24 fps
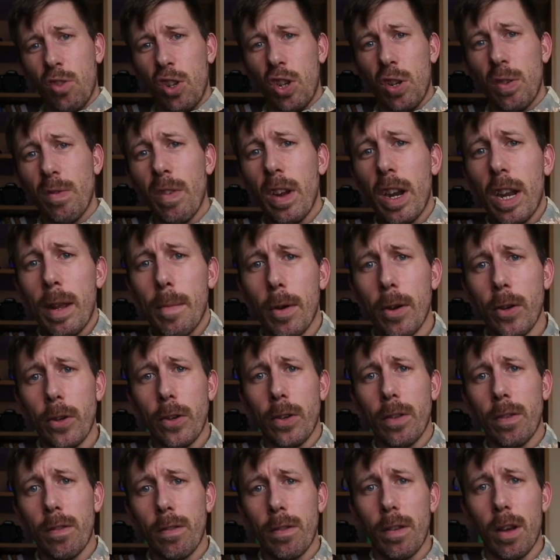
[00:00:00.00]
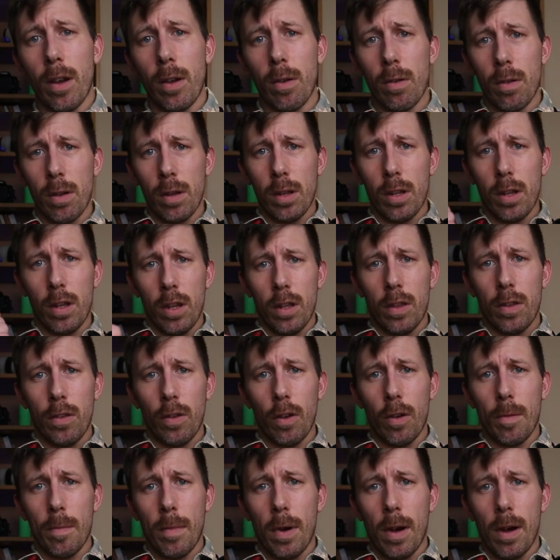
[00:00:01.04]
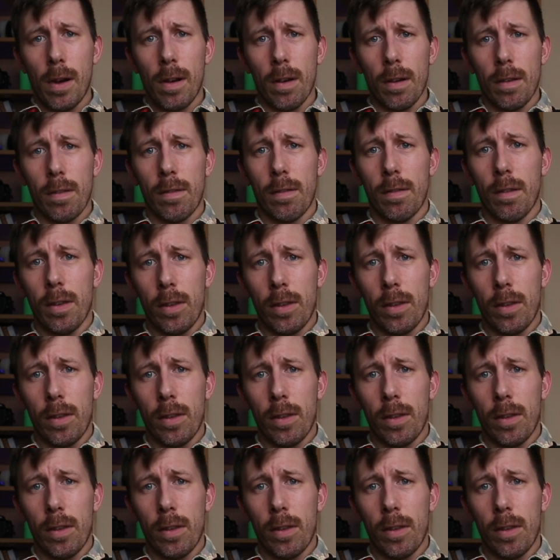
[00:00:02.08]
running motion. So top marks,